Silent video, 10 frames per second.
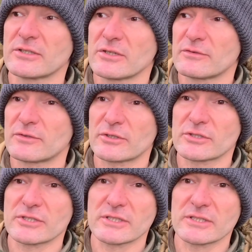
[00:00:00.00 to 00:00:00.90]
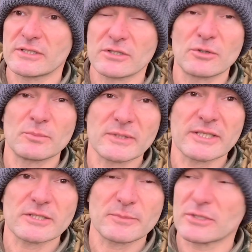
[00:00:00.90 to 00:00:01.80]
forestry
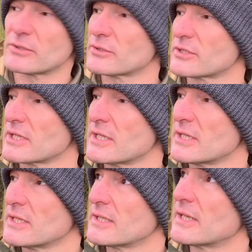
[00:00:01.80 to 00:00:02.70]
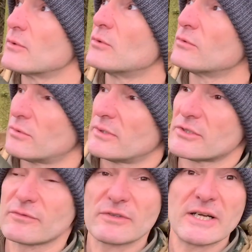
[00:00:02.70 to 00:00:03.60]
complex because they all
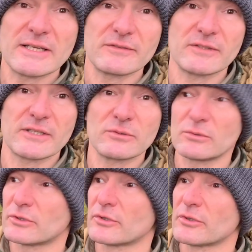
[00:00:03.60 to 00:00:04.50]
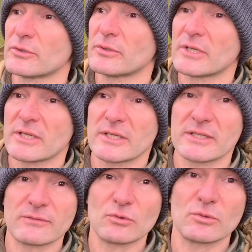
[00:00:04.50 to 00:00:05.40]
survived, they all grew,
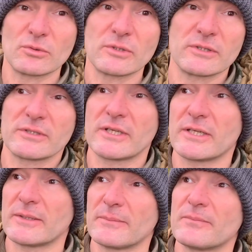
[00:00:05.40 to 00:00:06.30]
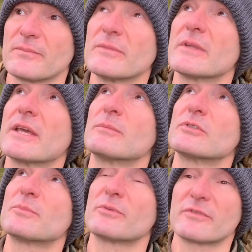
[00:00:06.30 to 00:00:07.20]
and they've all able
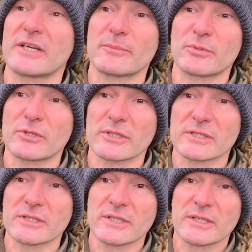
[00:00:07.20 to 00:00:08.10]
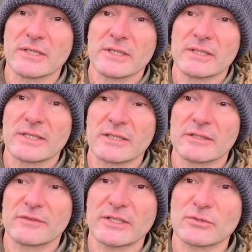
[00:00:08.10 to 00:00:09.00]
to provide a product. Now,
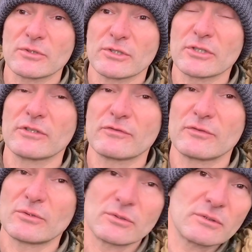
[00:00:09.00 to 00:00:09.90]
if that's all you're looking for,